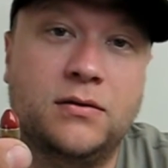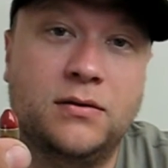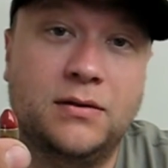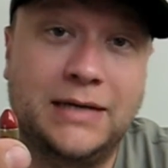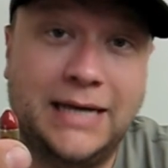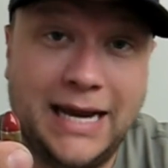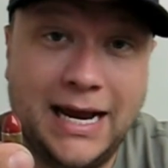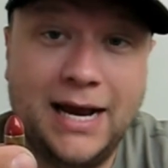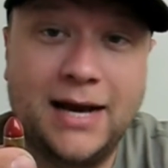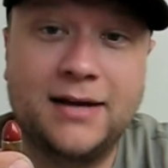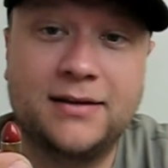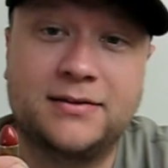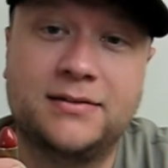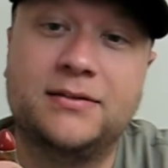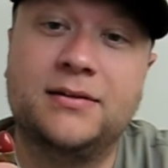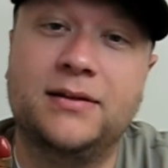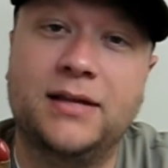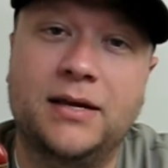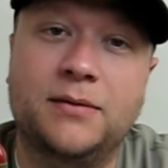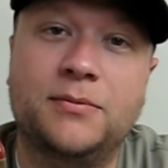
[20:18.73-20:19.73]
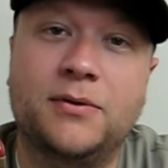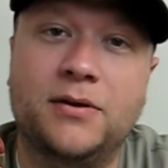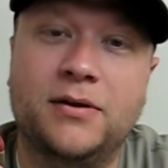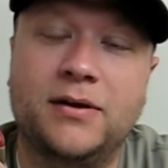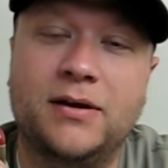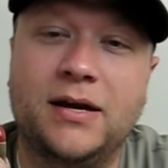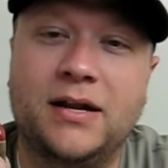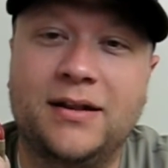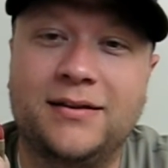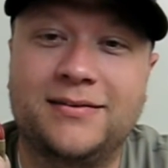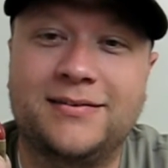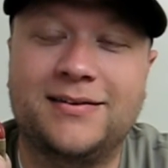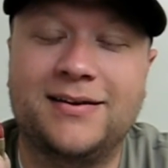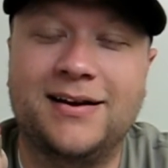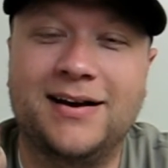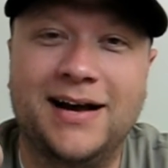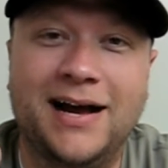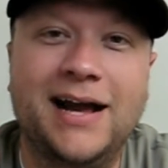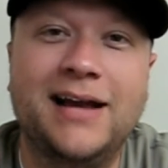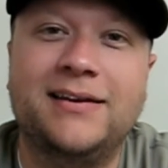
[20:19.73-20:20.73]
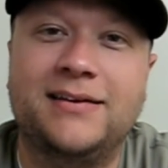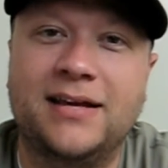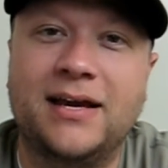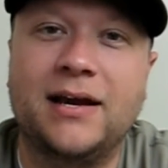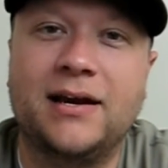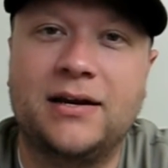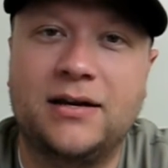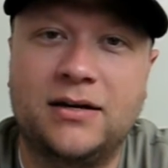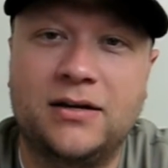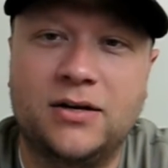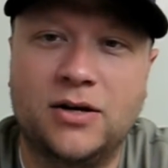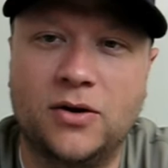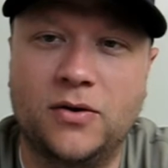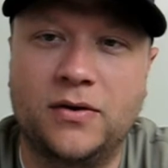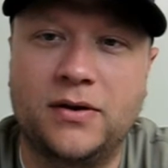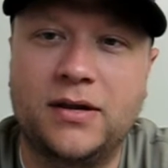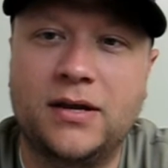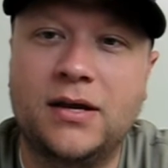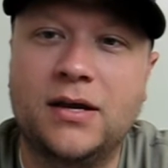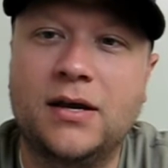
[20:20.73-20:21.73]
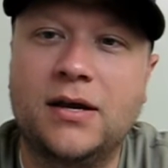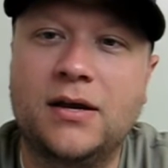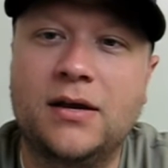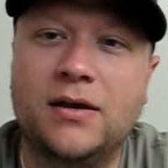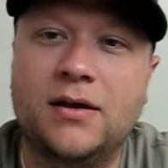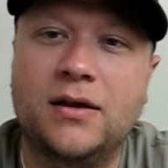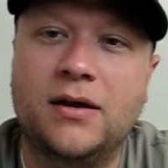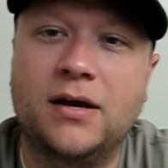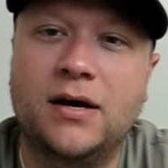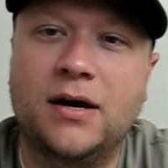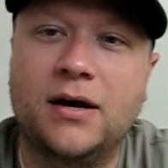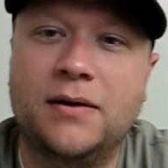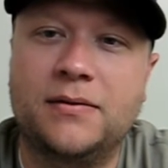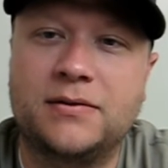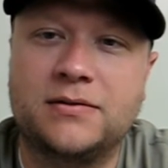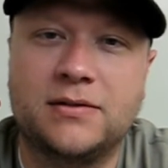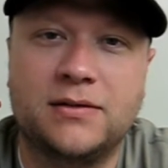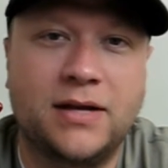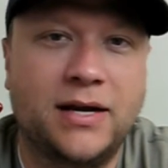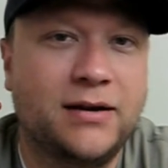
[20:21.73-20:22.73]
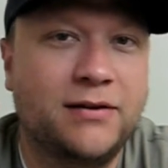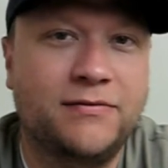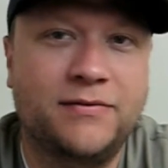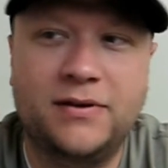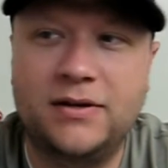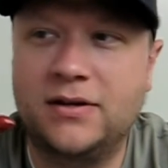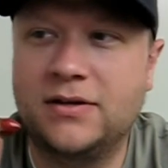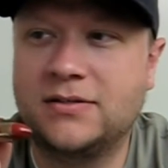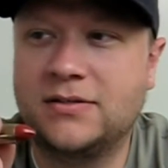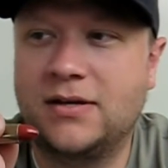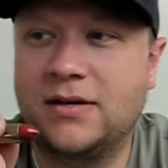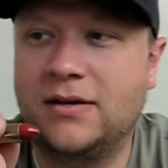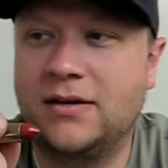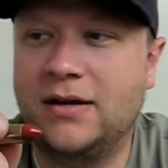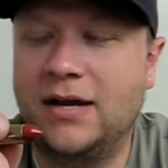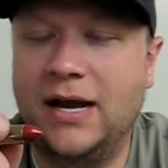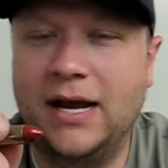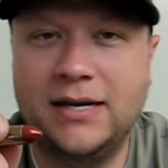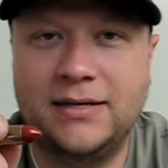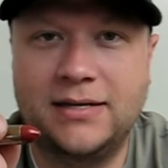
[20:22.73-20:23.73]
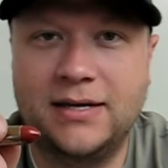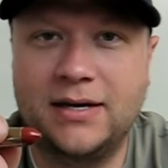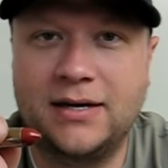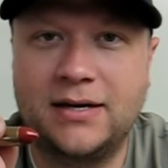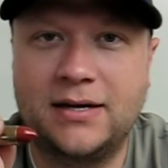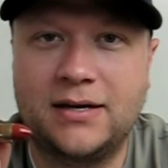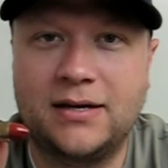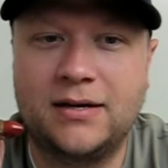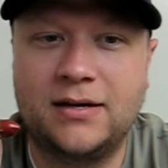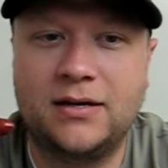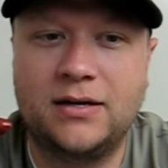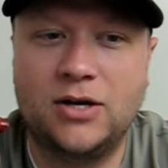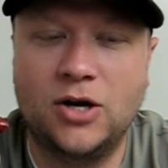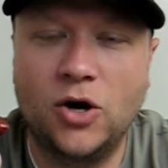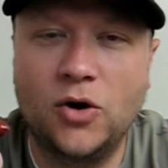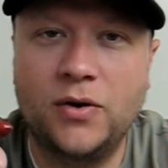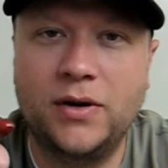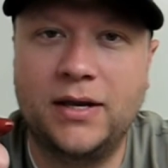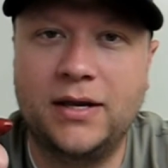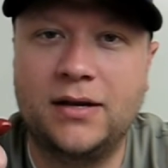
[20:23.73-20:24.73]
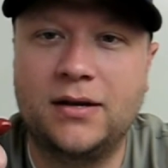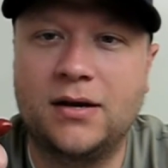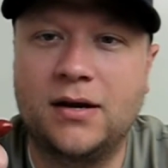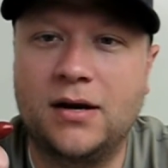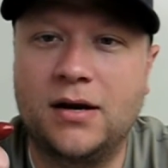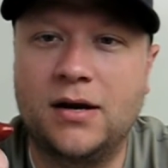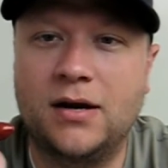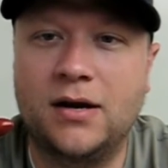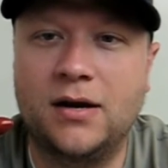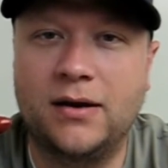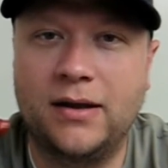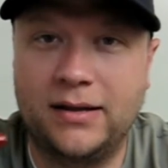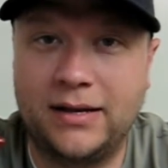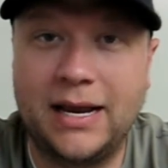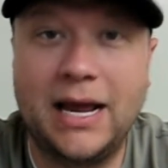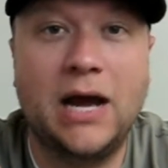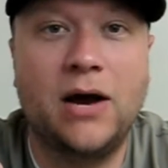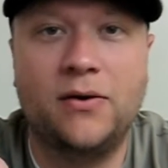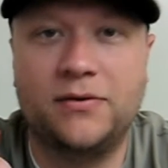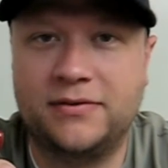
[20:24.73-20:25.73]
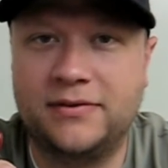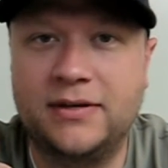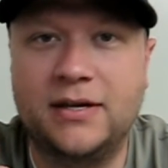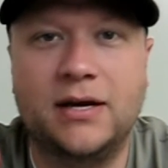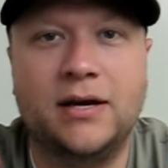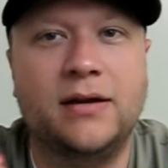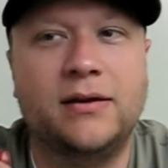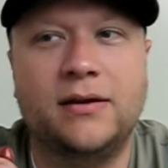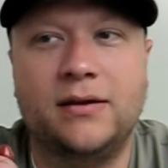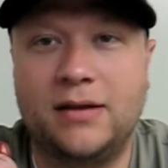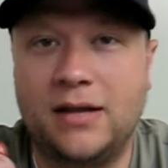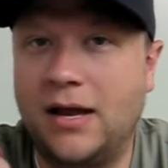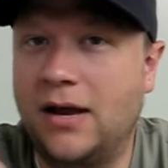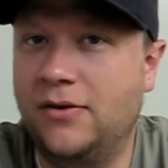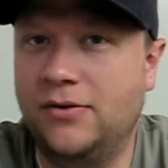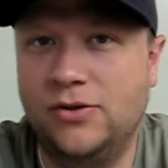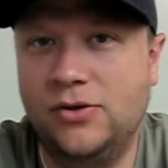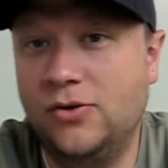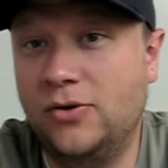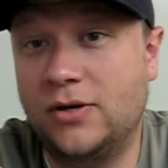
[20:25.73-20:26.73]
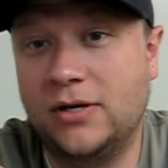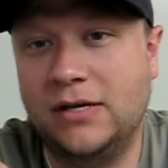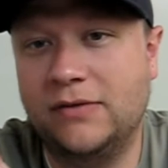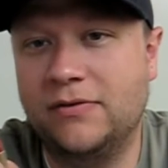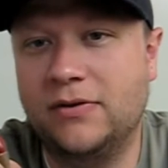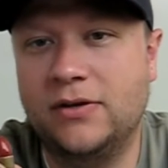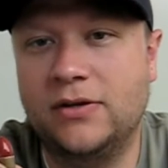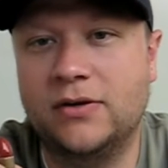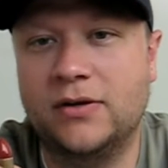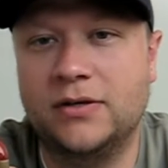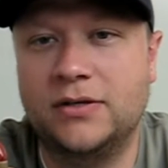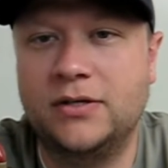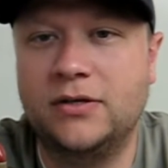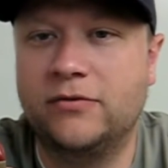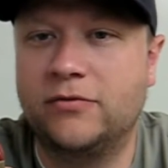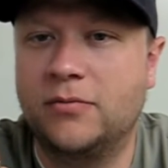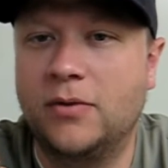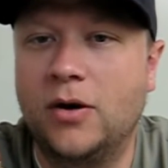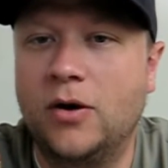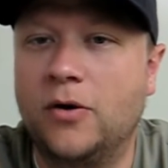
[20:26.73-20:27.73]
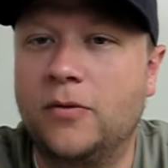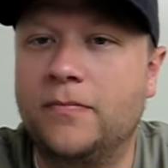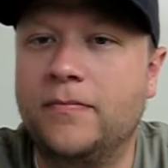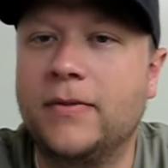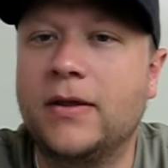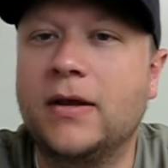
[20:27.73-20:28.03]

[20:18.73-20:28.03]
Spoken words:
cast lead bullet, and it's a high-tech coat. There's a lot of videos on high-tech coating, how it's done, and how you could even do it too from home.